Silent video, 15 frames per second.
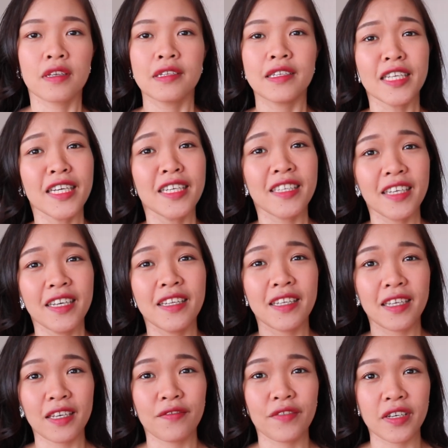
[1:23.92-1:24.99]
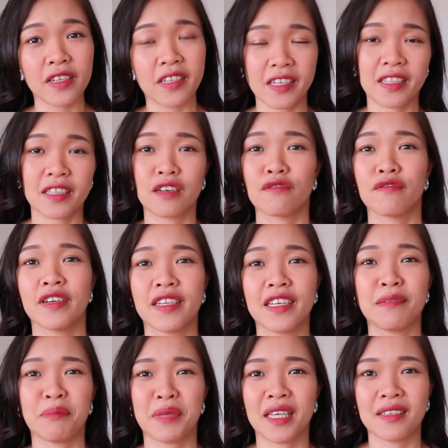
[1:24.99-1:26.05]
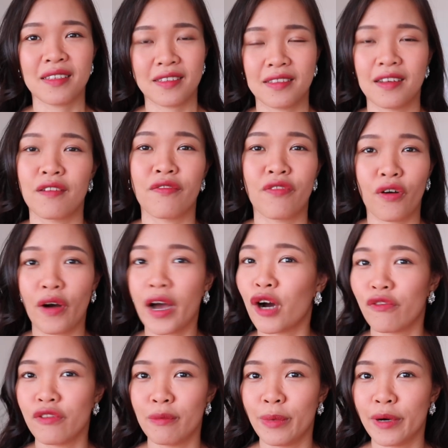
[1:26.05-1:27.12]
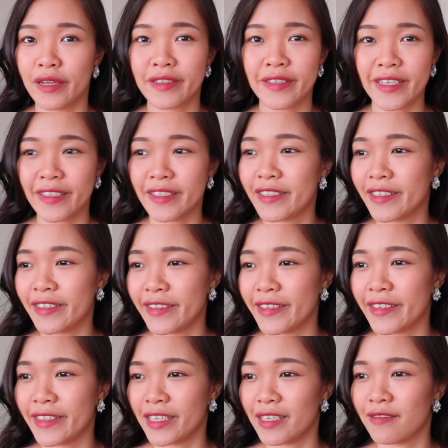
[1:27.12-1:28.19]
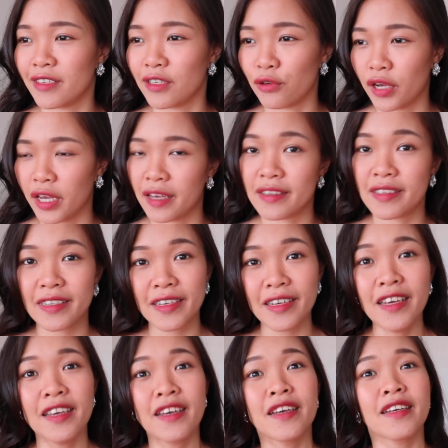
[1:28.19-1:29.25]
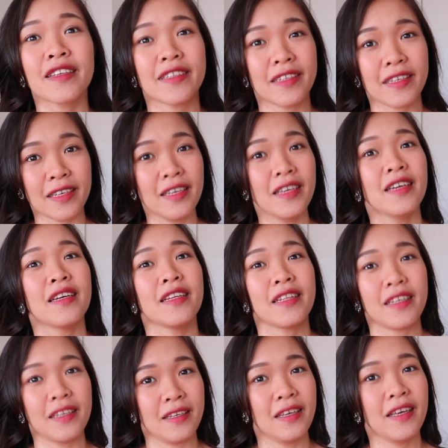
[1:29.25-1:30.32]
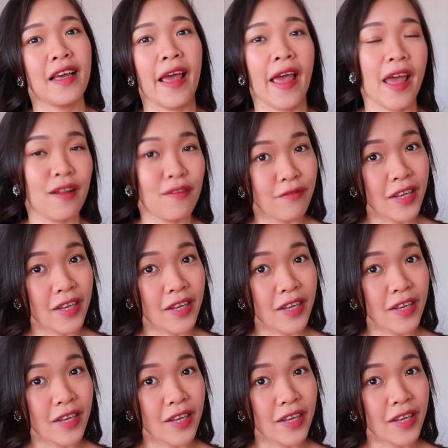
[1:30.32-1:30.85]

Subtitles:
CCTV literally means the four alphabets in CCTV, okay? C, C, T, and